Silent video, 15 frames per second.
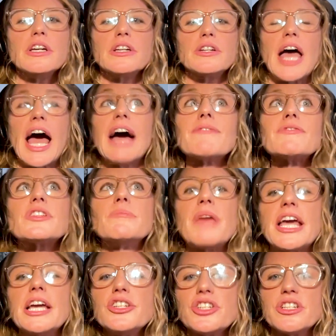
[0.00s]
have some
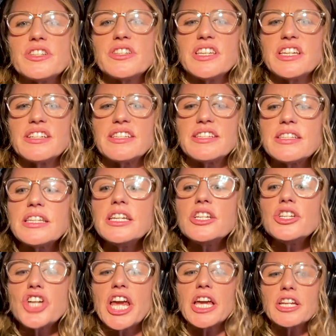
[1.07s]
agency and see
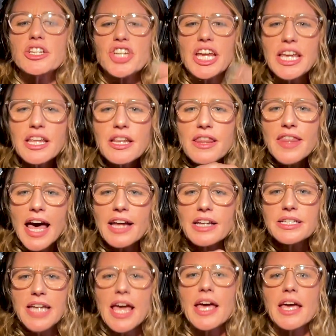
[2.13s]
change in that
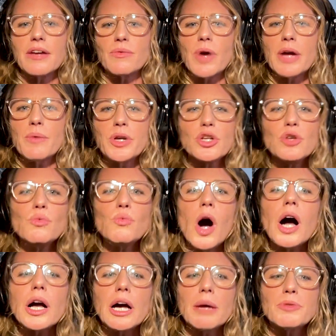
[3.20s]
day, right? When you
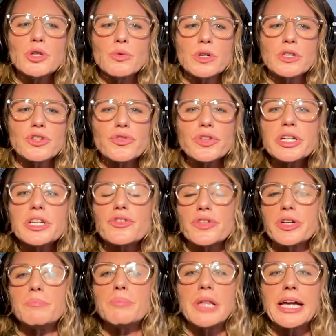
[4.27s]
walk up to a street
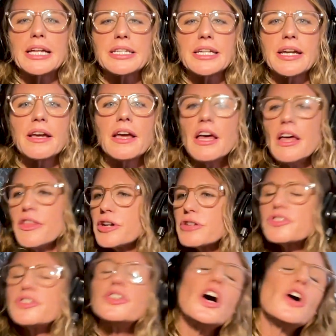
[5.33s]
tree planting, there's
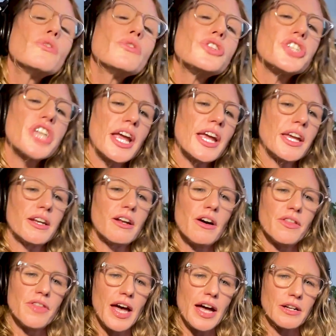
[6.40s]
no shade
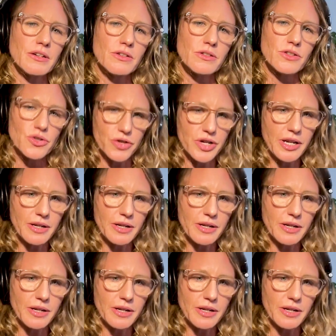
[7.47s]
on that street.